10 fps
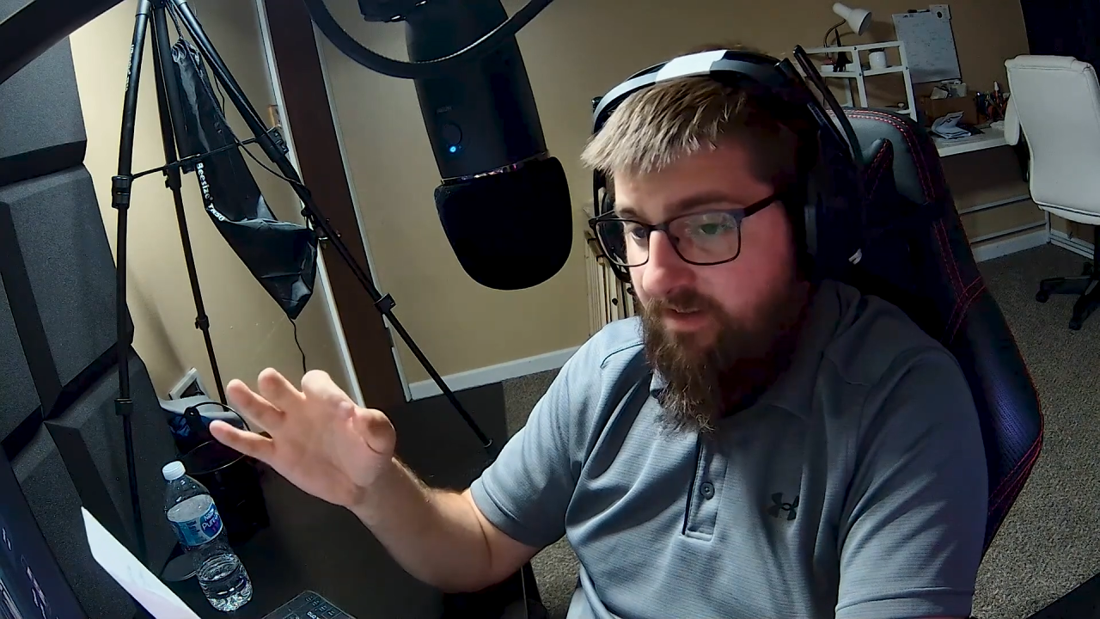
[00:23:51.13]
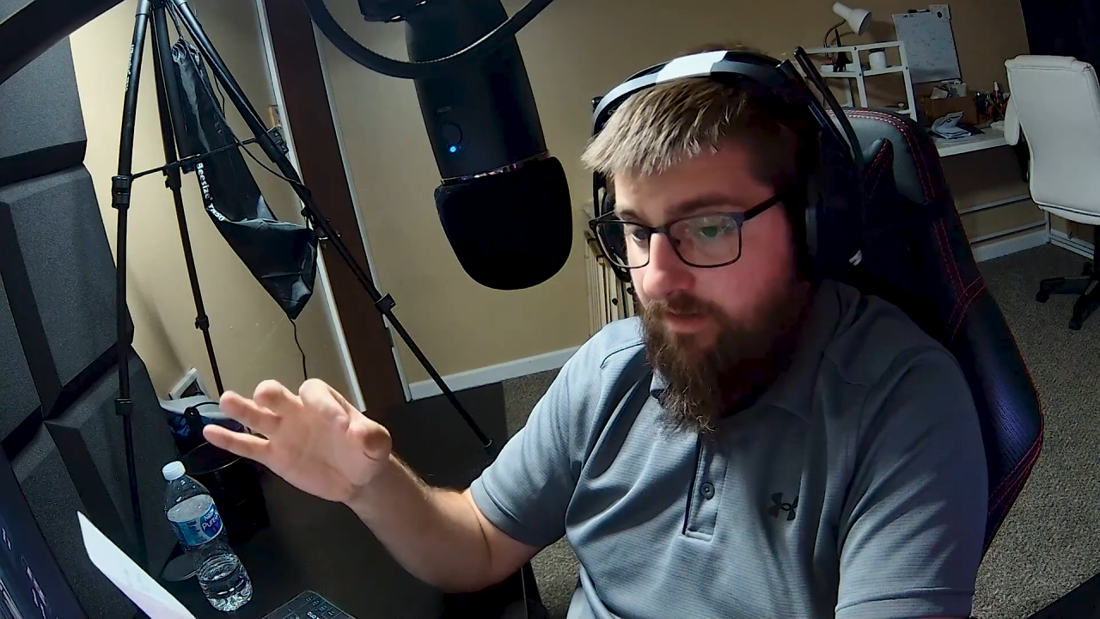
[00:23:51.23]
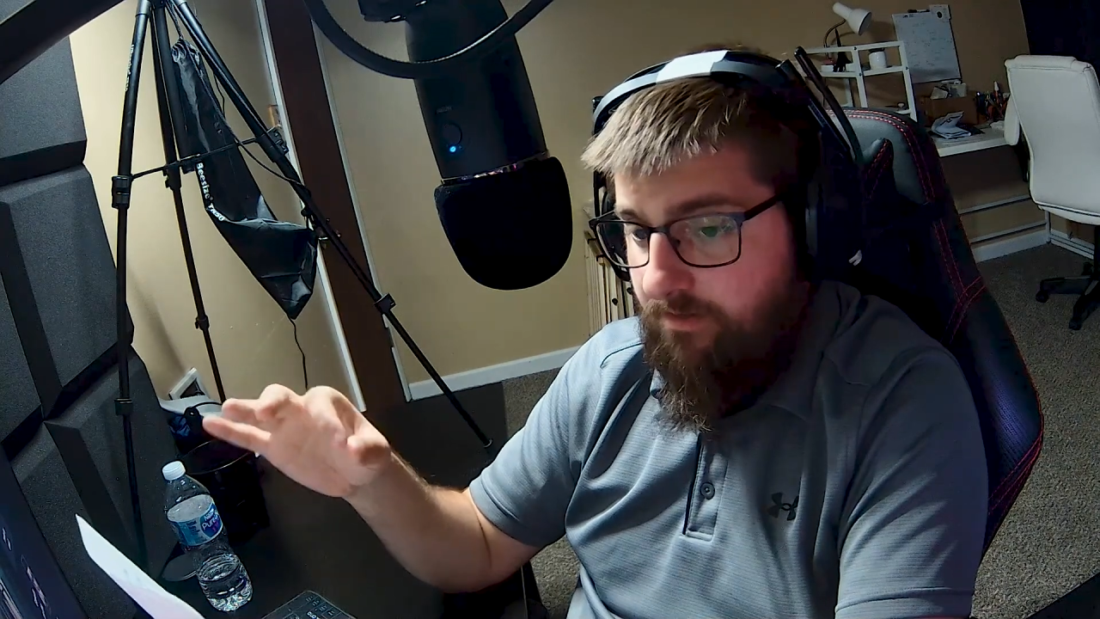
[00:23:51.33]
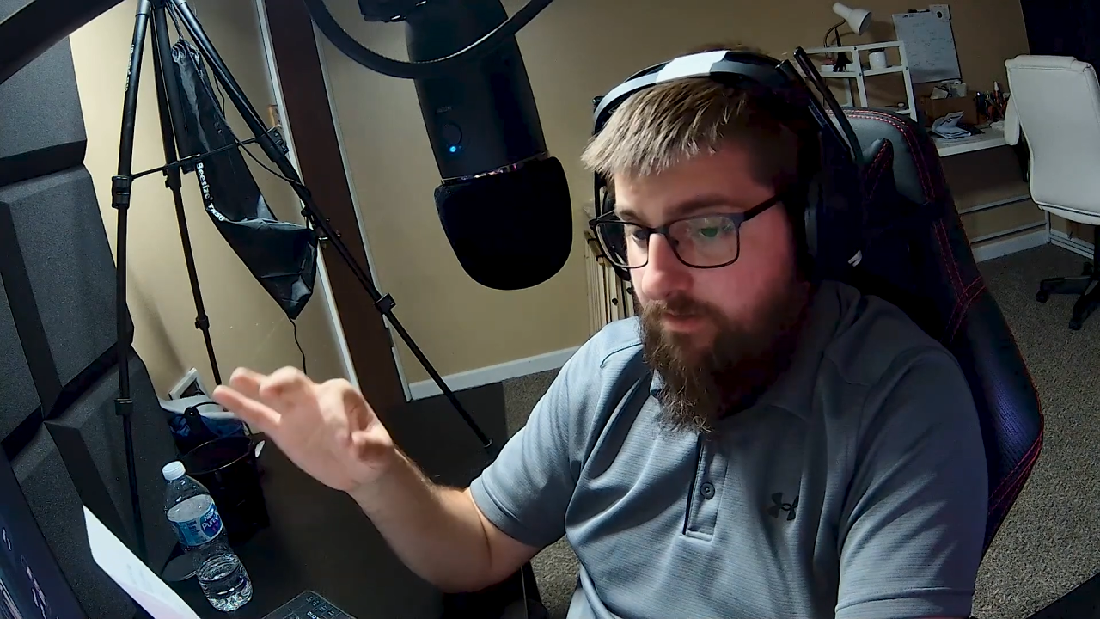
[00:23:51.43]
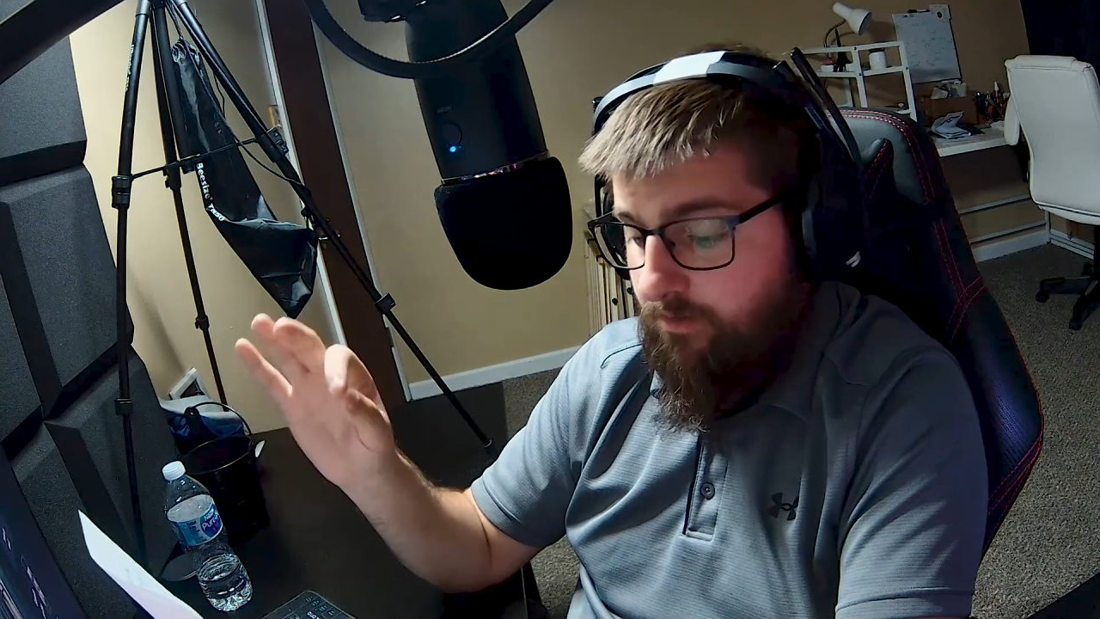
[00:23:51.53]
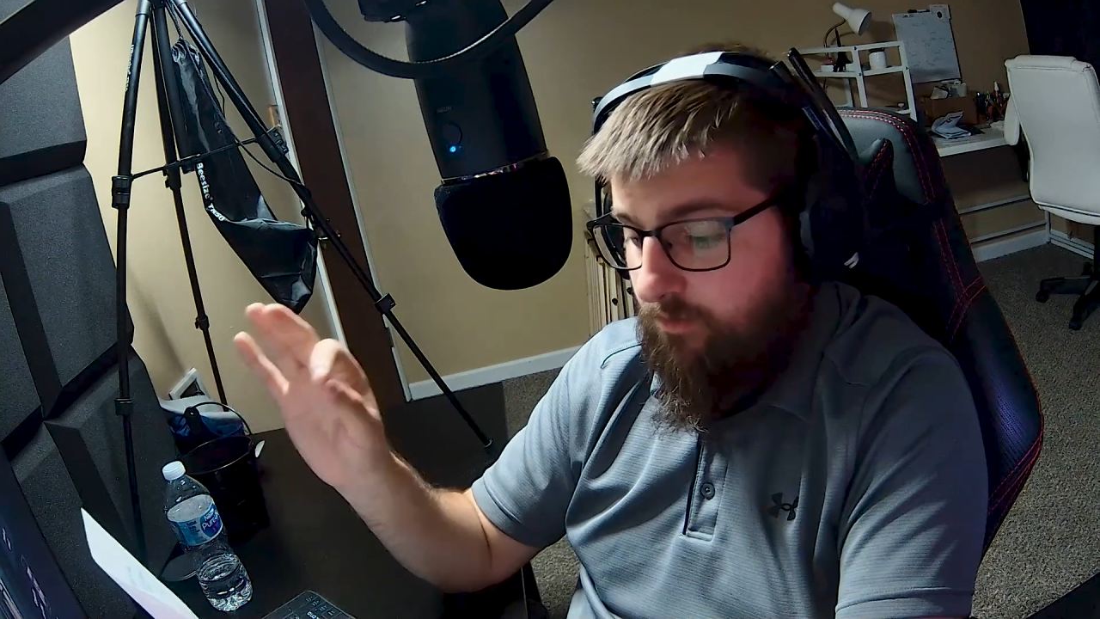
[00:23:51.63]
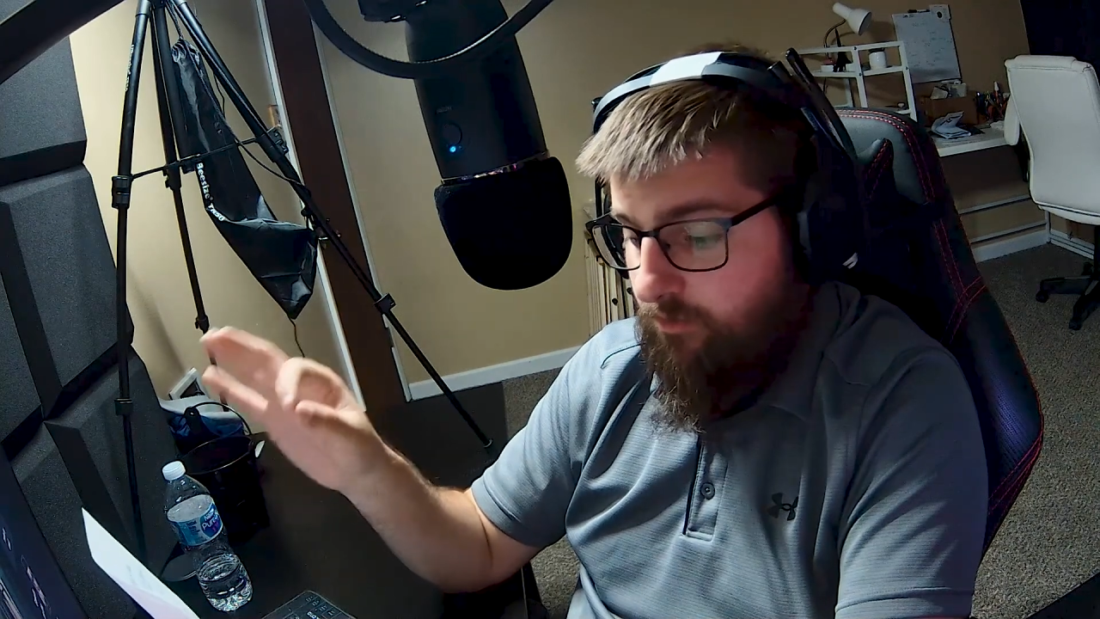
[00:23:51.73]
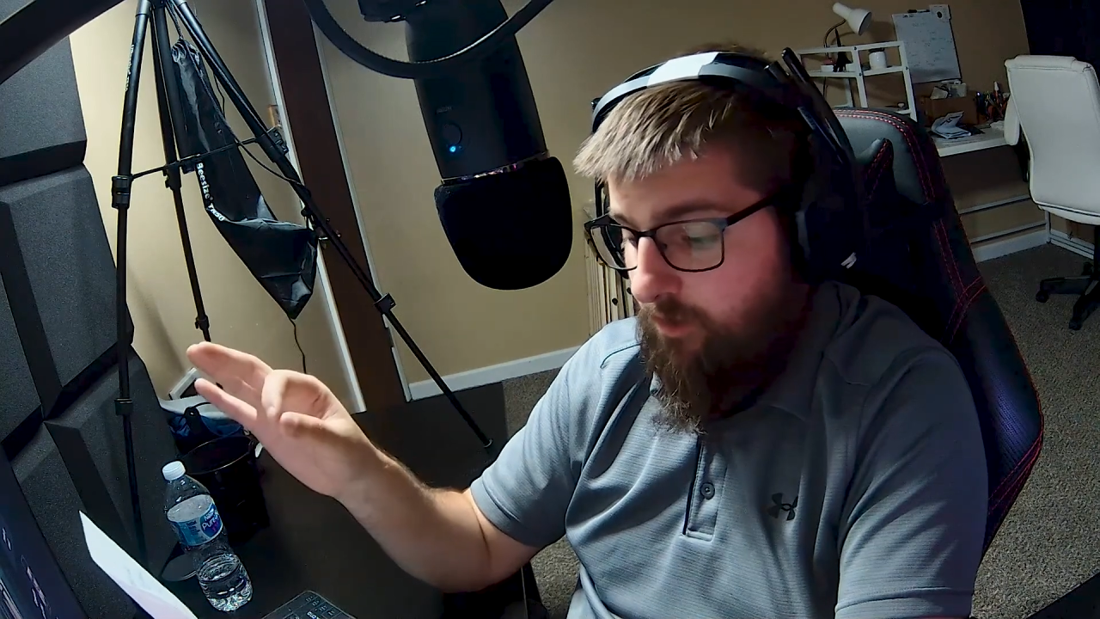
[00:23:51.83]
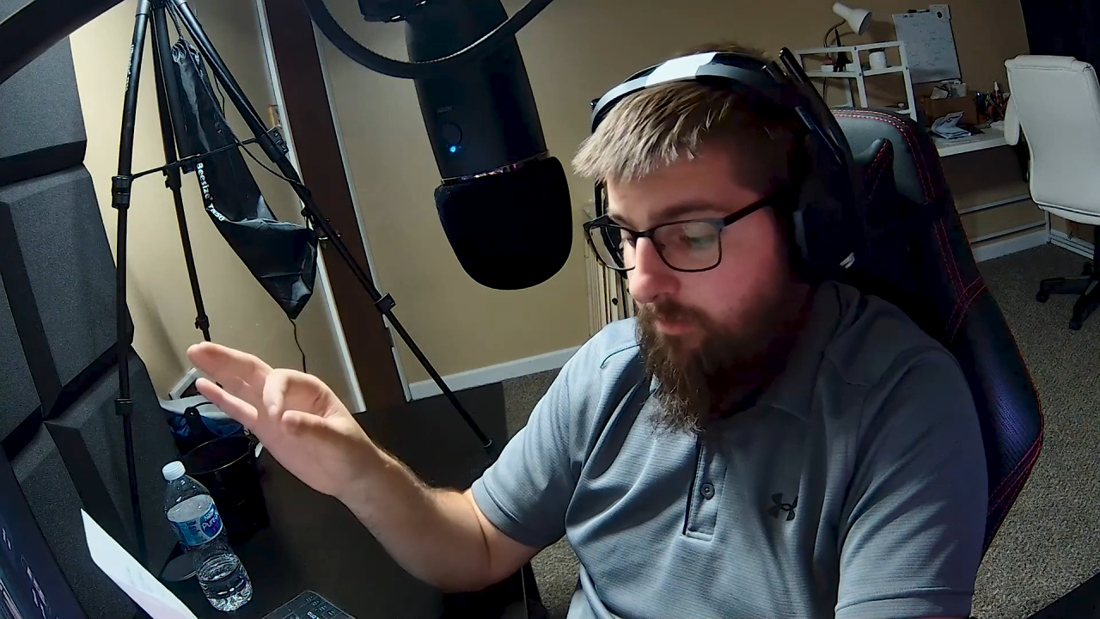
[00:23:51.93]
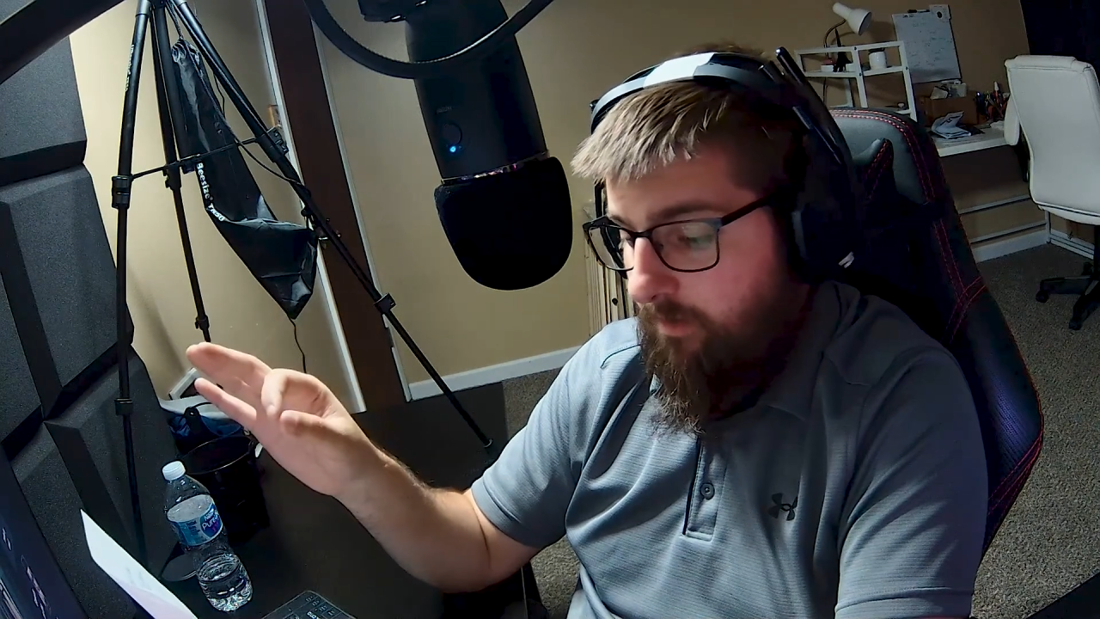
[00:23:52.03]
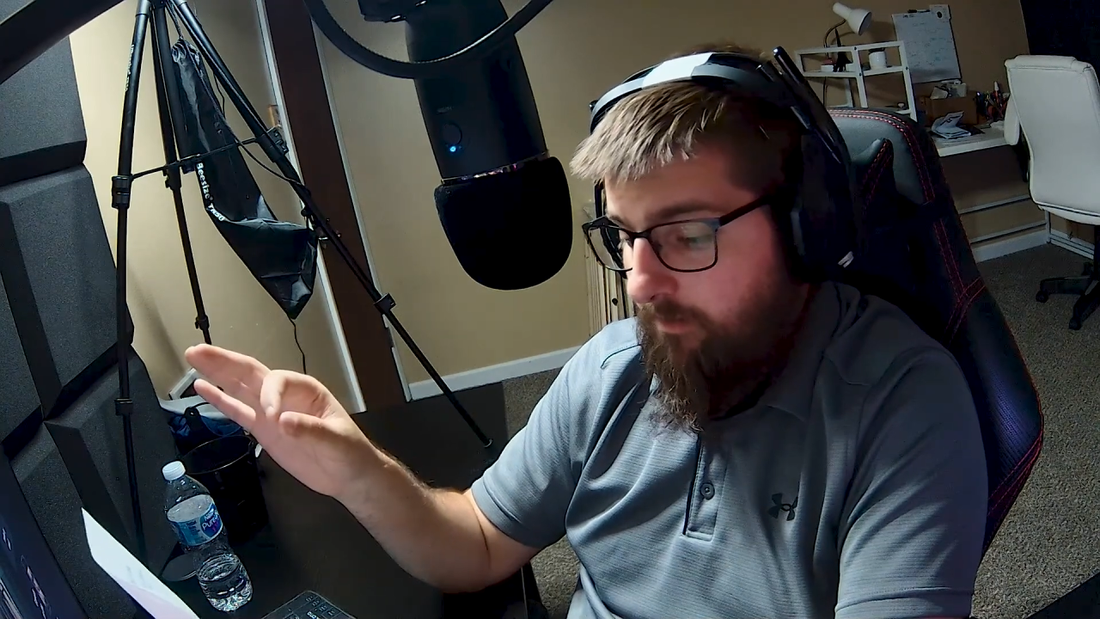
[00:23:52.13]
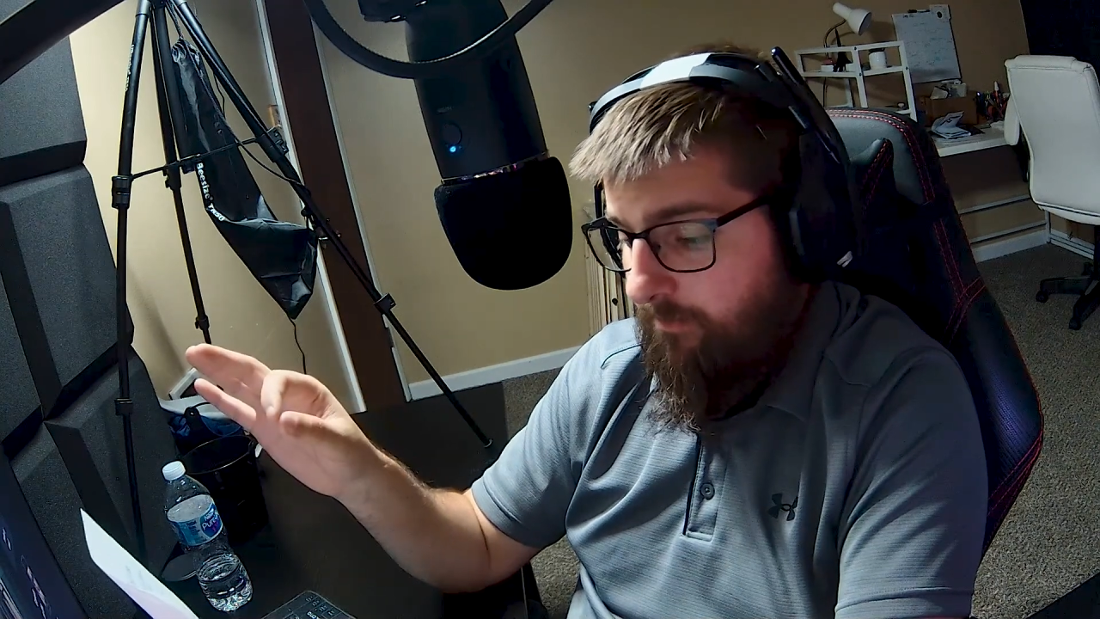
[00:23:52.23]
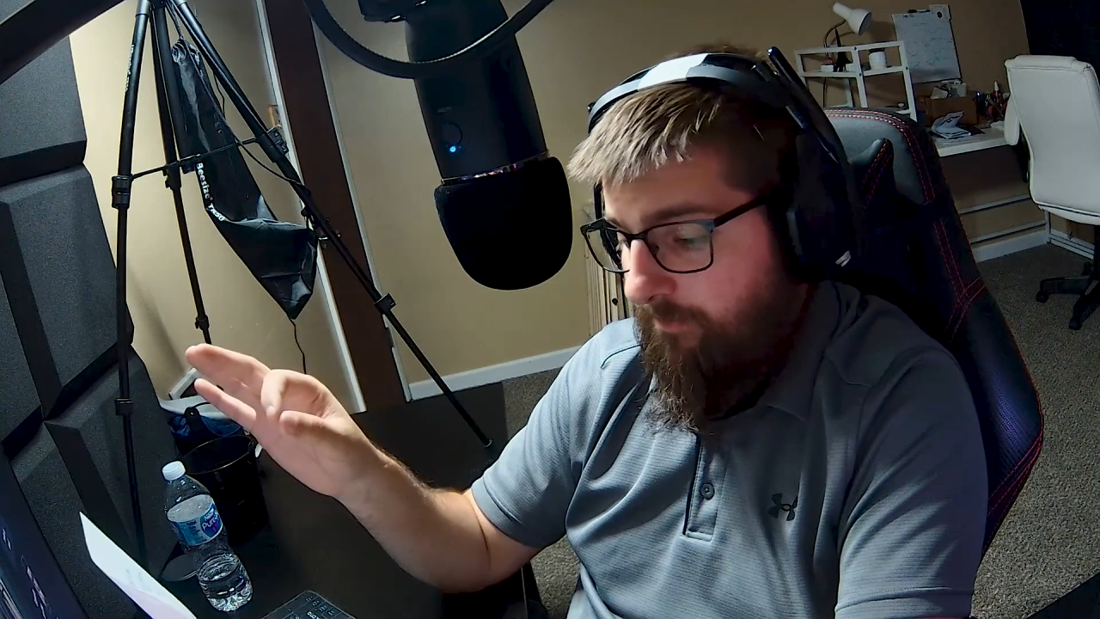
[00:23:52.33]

tungsten to Germany,